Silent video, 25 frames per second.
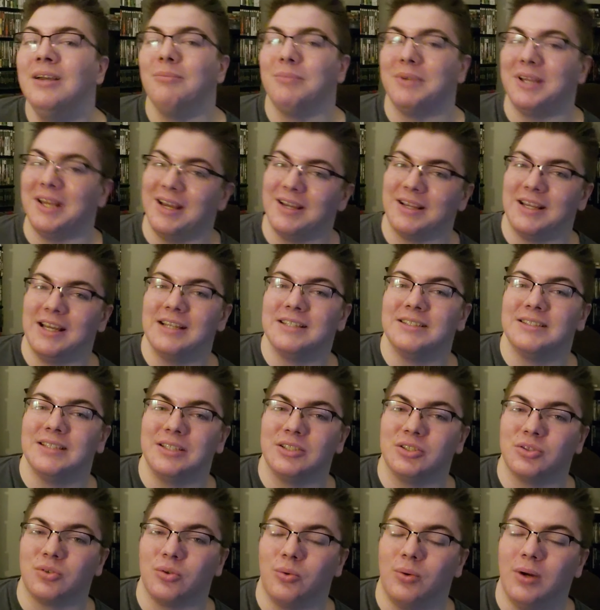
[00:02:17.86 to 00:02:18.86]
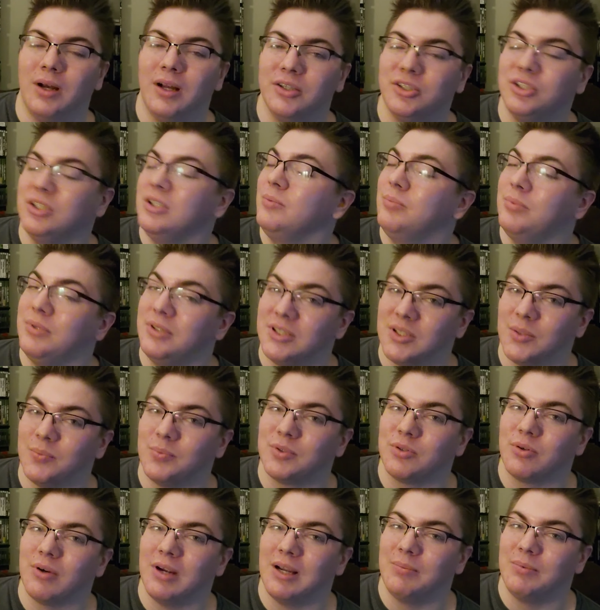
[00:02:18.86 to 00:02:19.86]
But yeah, guys, thanks for watching. Please
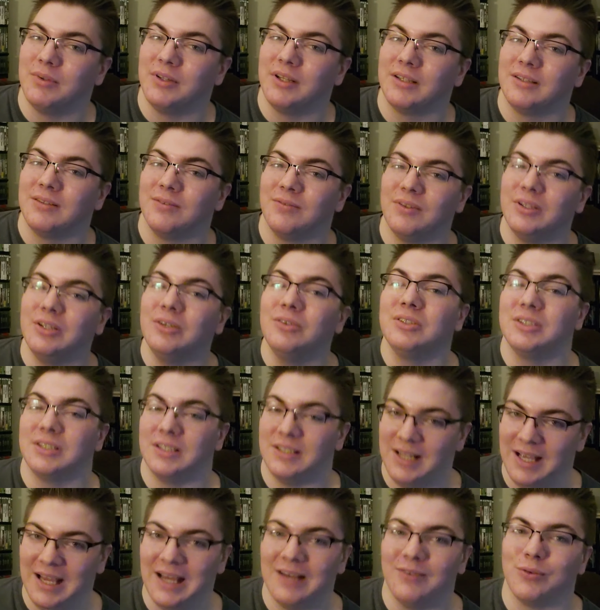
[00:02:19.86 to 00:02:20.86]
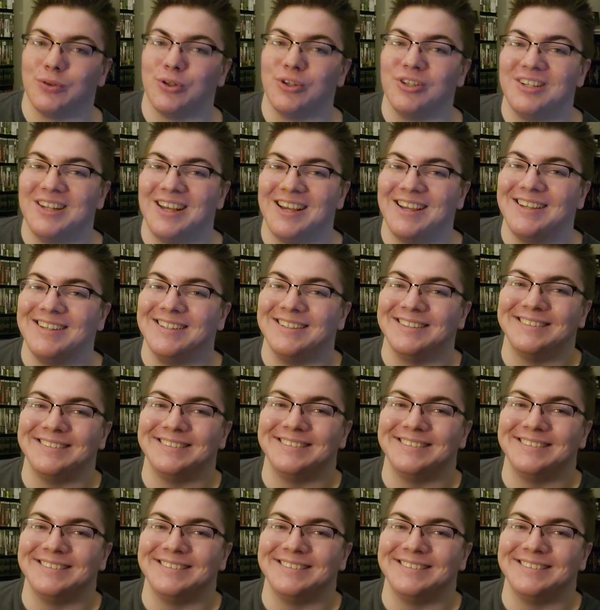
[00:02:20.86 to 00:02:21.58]
subscribe and like the videos, and have a good day.